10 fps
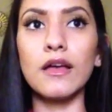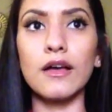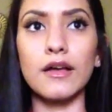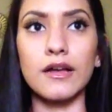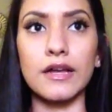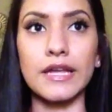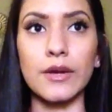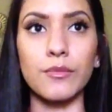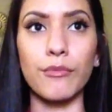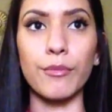I
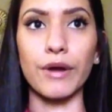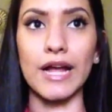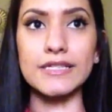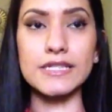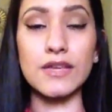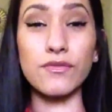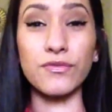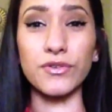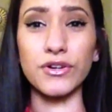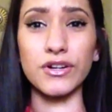can't remember, I'd say
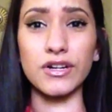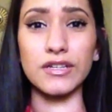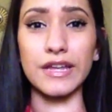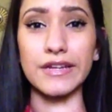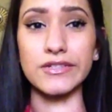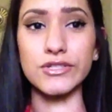for like